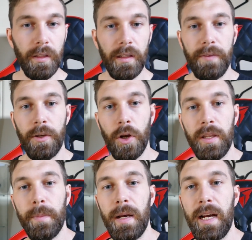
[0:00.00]
If you're not
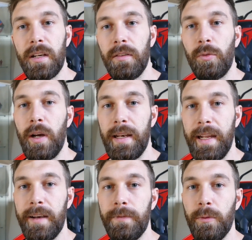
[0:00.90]
in the market right
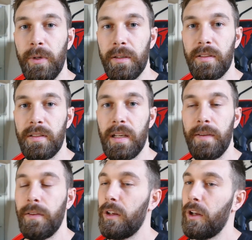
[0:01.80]
now for wheels and
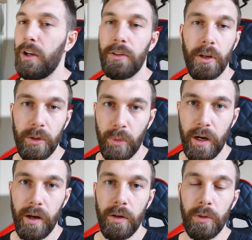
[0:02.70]
stuff, don't
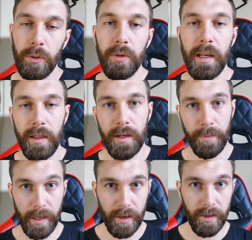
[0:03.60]
worry. All the other
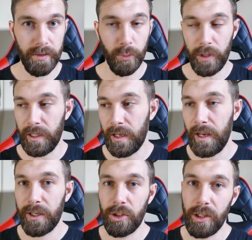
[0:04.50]
competitors within the
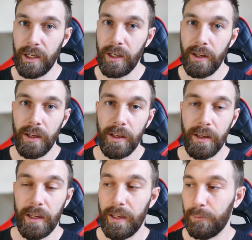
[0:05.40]
next year
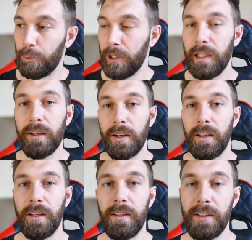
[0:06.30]
really
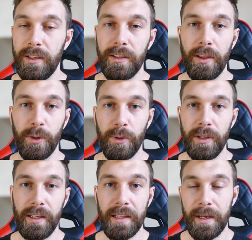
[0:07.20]
this is a
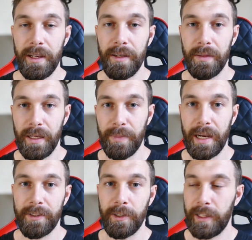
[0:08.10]
thorn in their
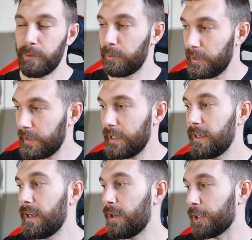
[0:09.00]
backside. They
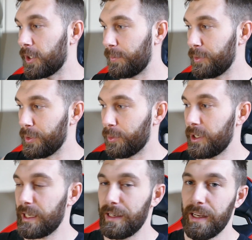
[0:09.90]
really got to put the
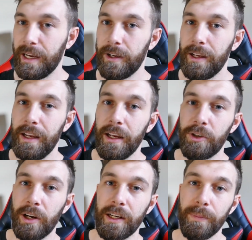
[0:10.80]
work in now and
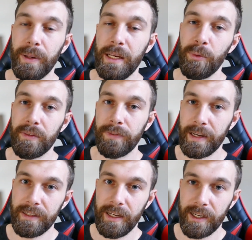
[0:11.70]
try and compete with
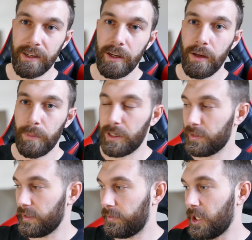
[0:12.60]
Fanatec,
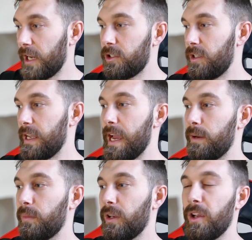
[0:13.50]
because they've changed the
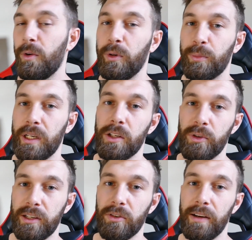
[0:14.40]
game with bringing
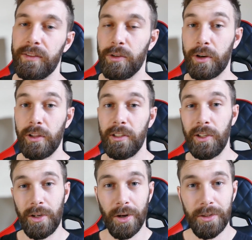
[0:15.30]
direct drives not only
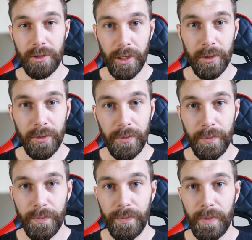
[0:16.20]
to console,
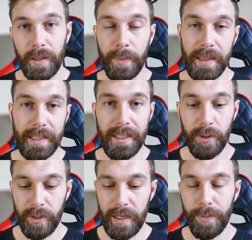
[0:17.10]
I mean, they did
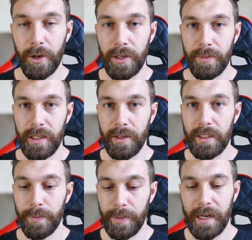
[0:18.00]
it with their Podium
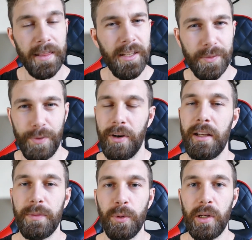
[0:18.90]
series, but at this
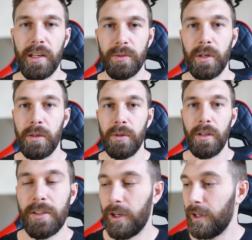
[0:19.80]
price point as well.
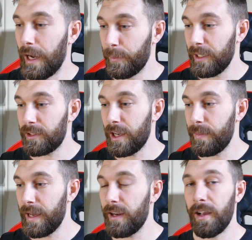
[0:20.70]
So I'm really excited
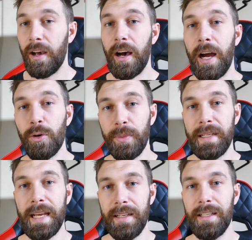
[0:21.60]
about it. I will be
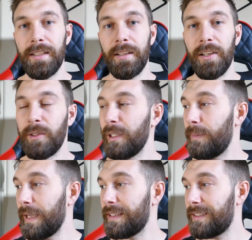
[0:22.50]
getting it. It only
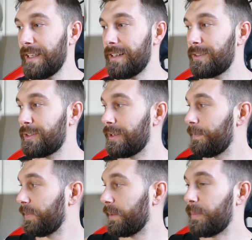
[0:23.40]
really makes sense.
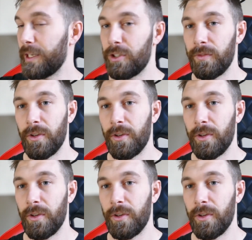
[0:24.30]
Budget